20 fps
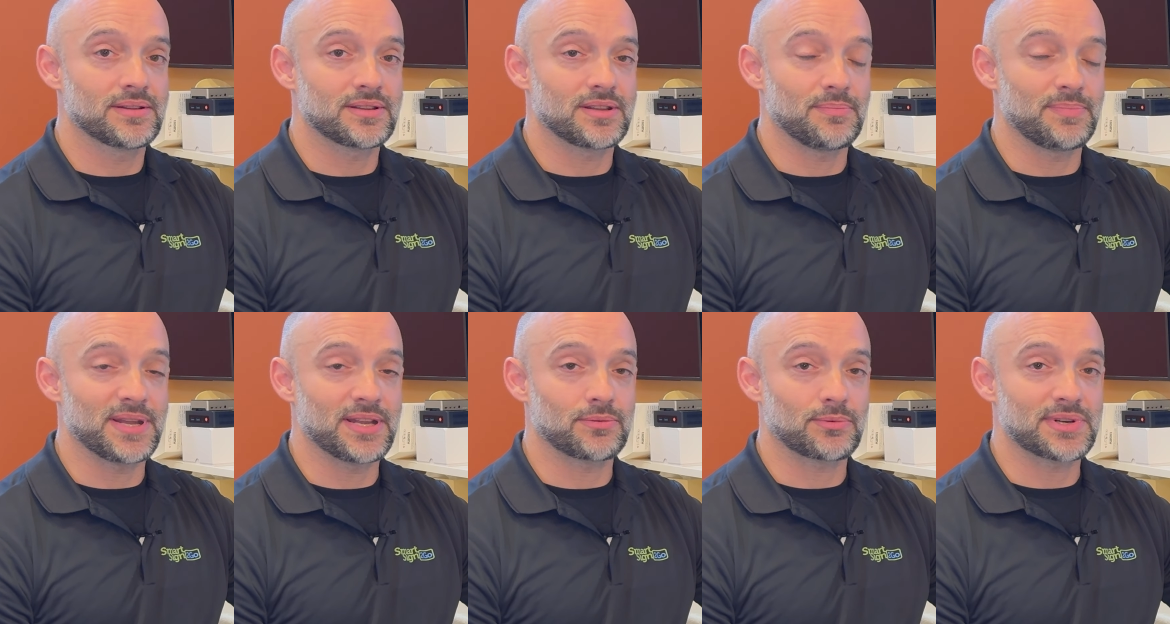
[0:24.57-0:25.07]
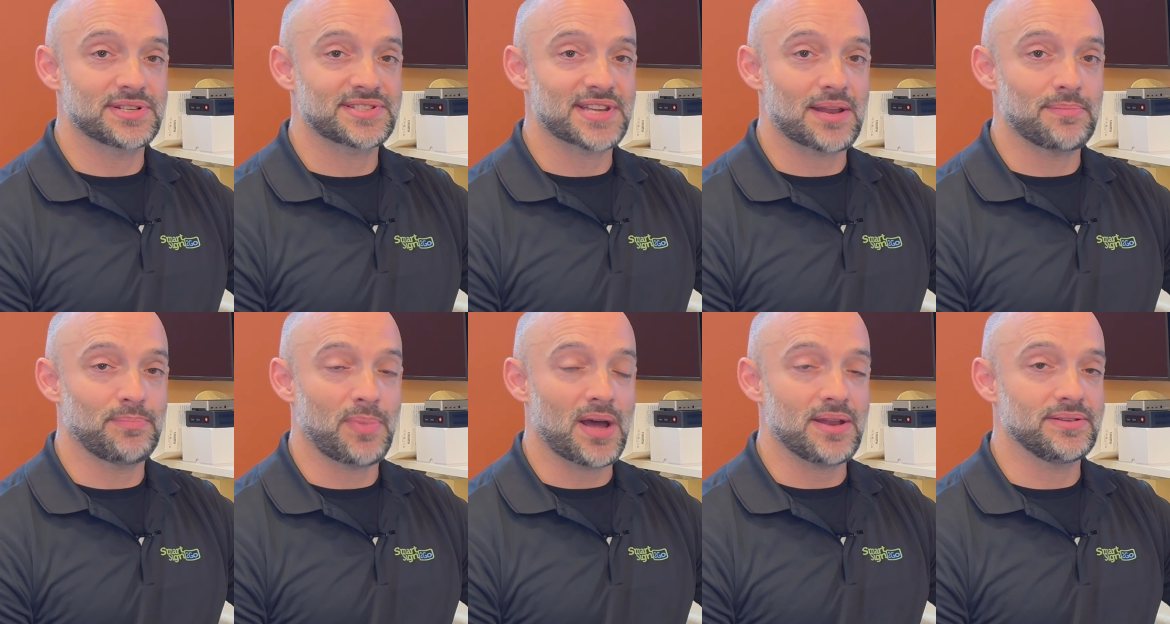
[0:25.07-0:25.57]

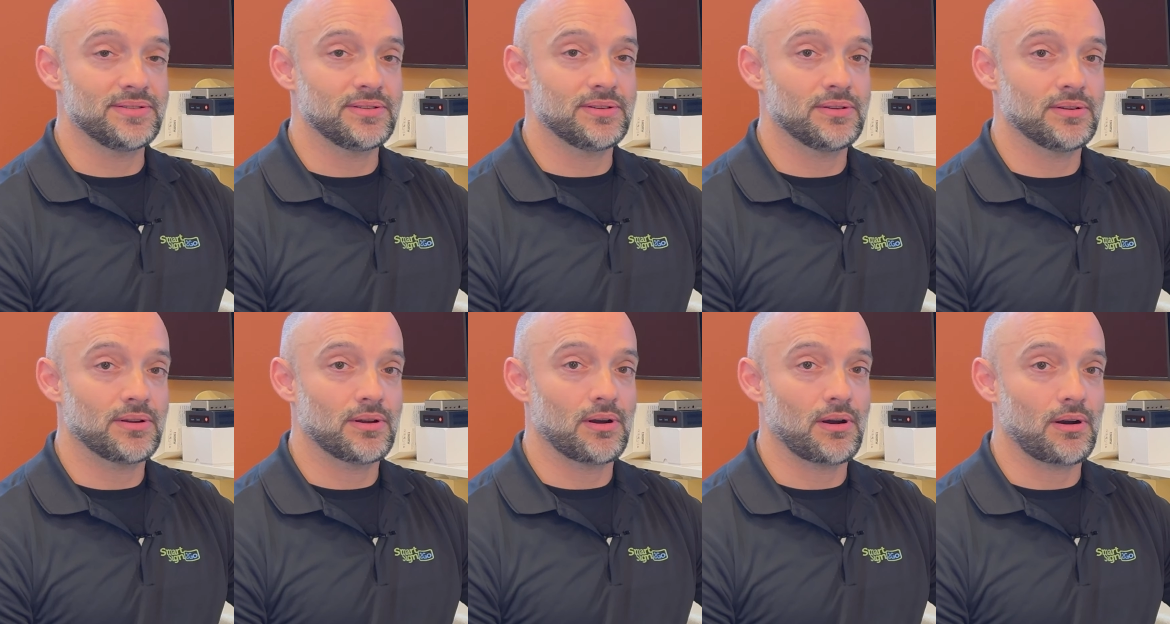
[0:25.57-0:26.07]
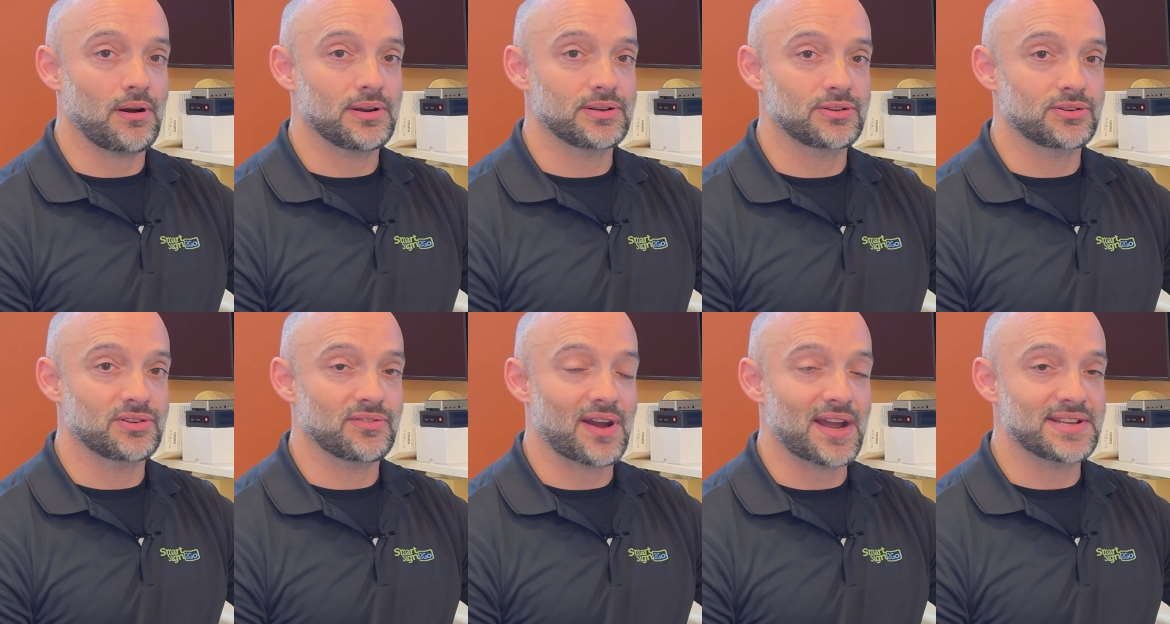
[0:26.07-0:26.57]
reset button on
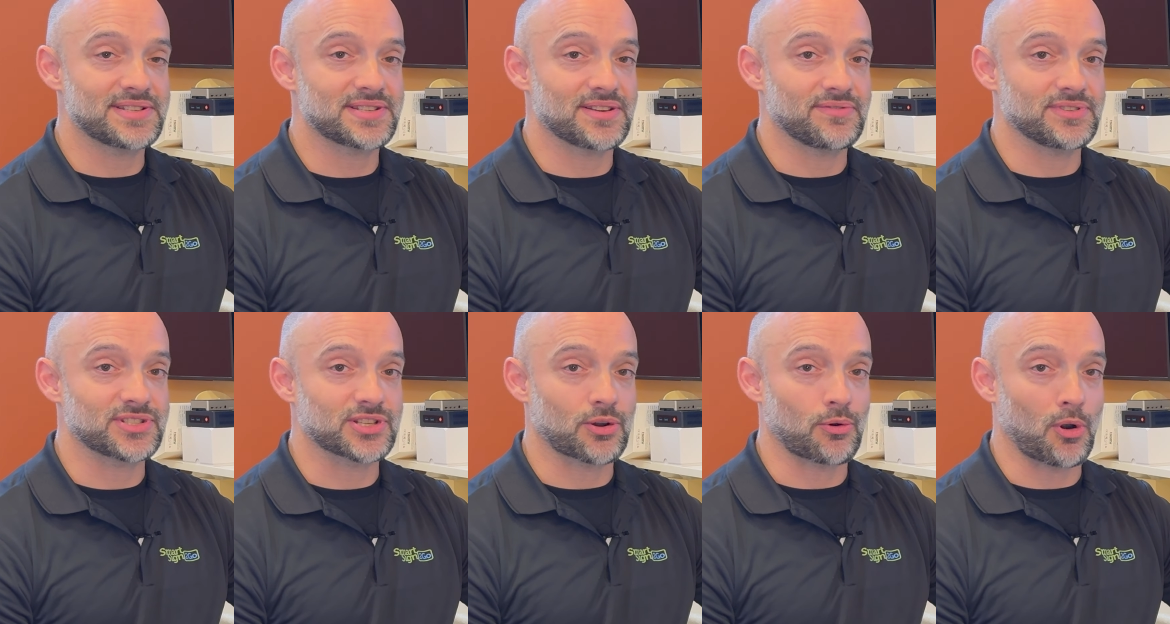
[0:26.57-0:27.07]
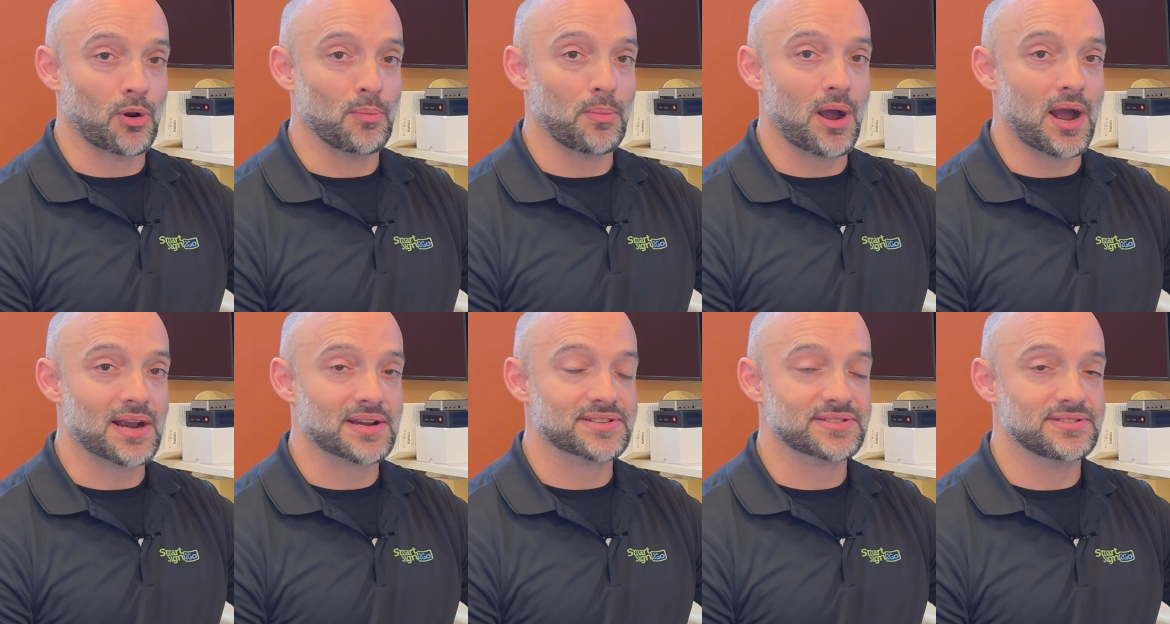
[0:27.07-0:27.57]
your device. If it's a Chrome
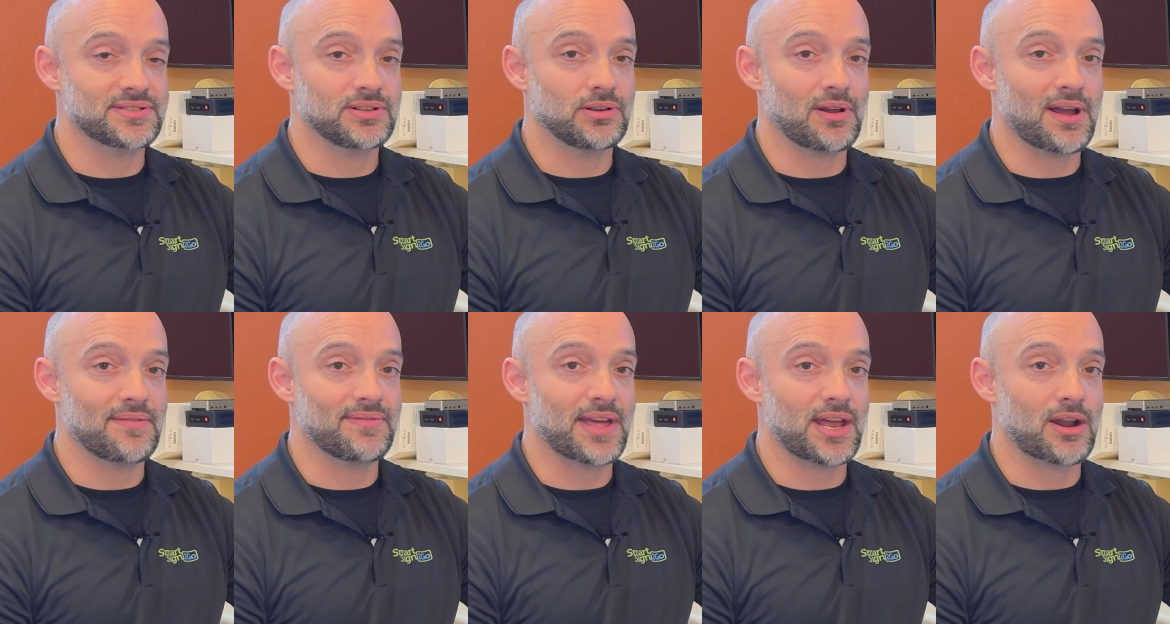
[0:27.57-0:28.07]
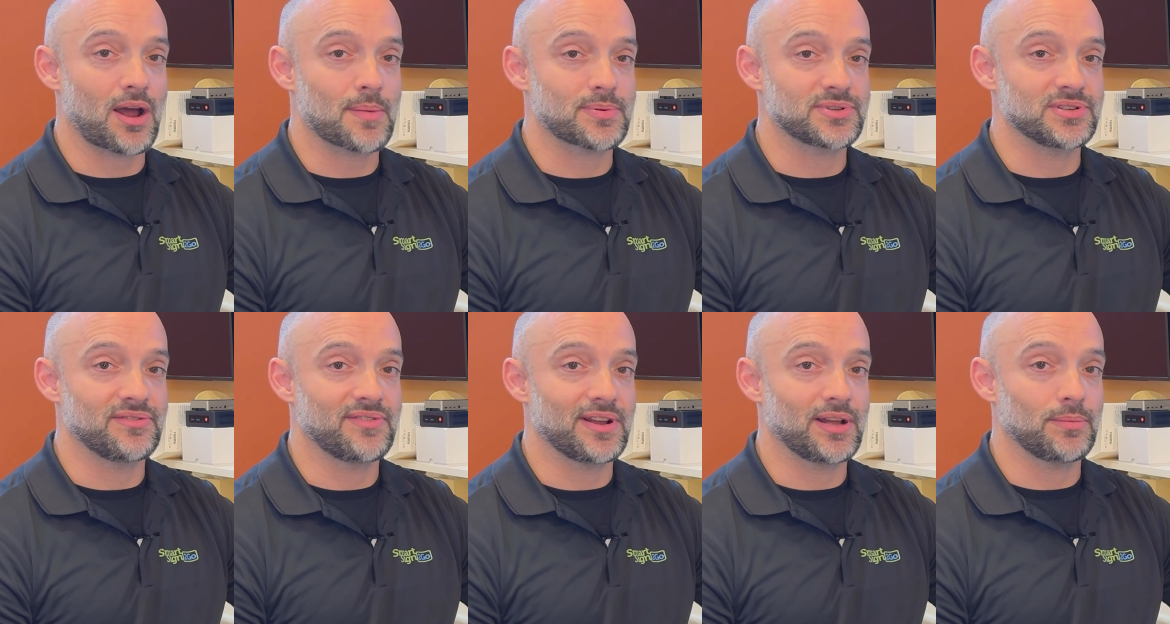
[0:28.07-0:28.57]
box, you'll have that
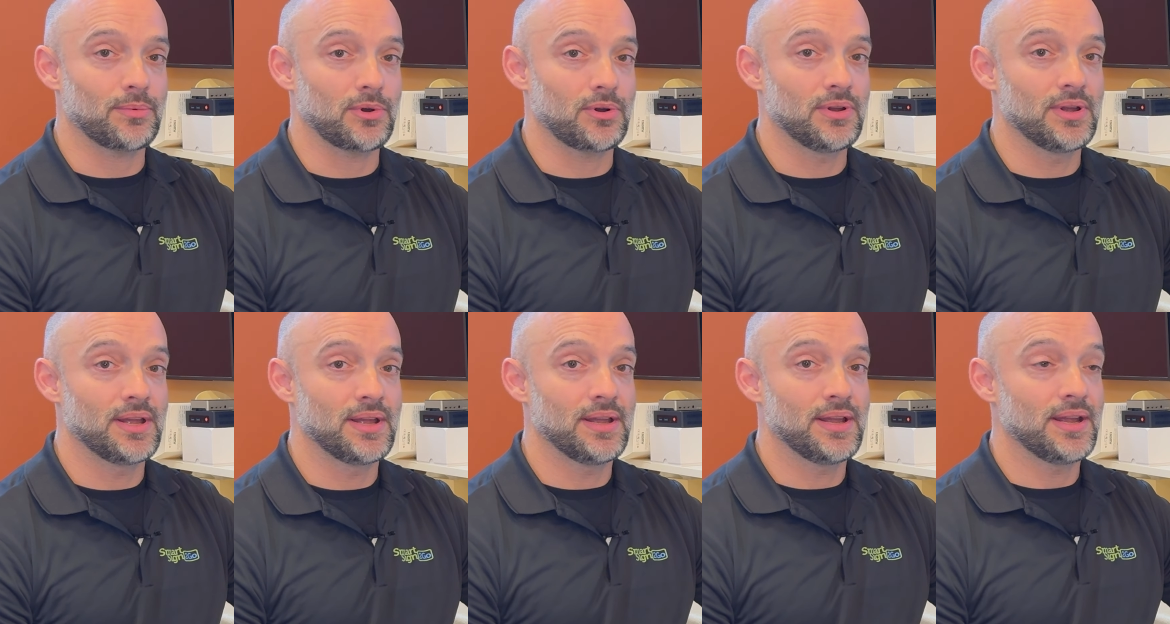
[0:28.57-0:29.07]
option available.